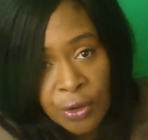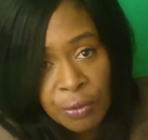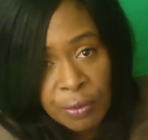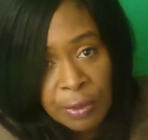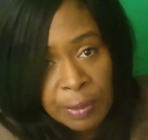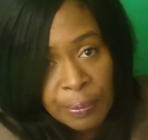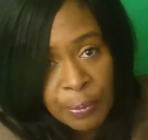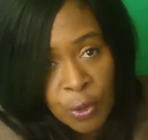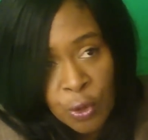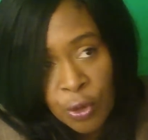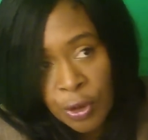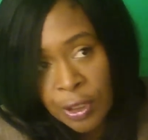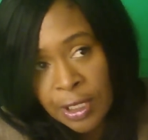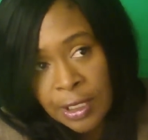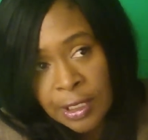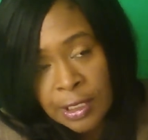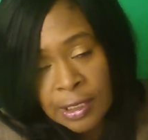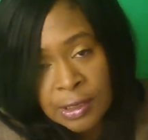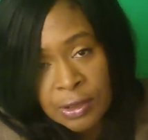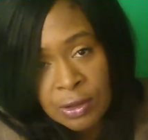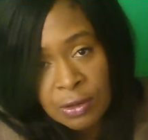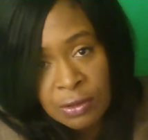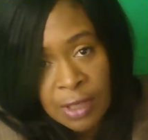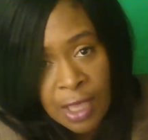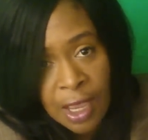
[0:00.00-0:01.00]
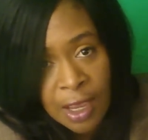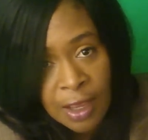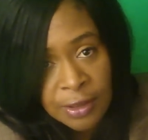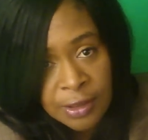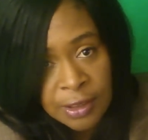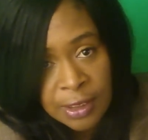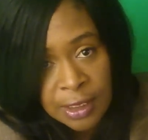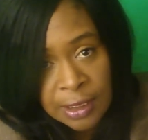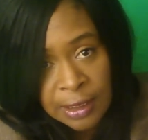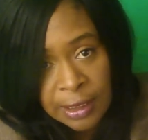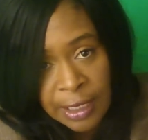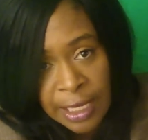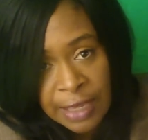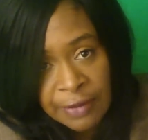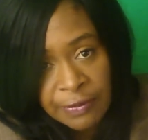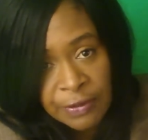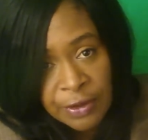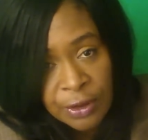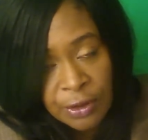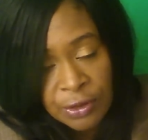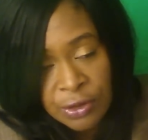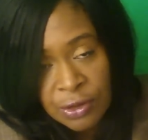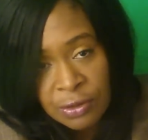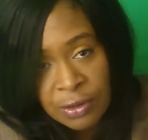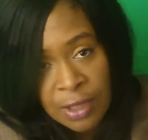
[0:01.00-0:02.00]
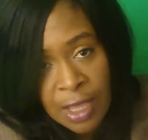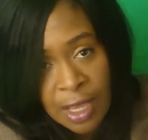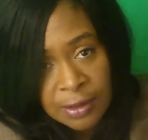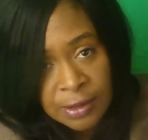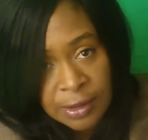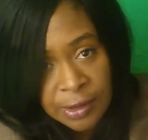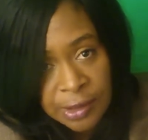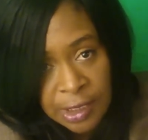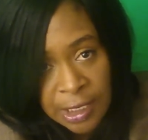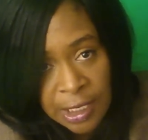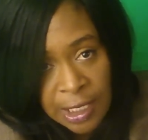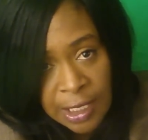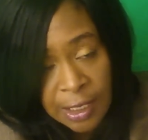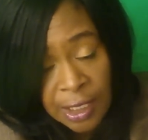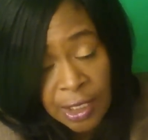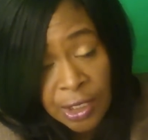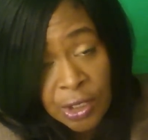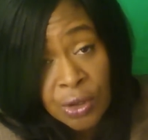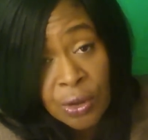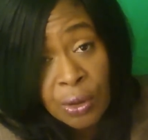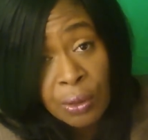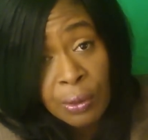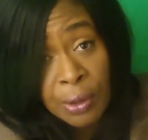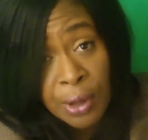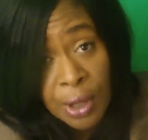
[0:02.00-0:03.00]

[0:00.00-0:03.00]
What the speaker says: reporting in 2011 or 2010 and you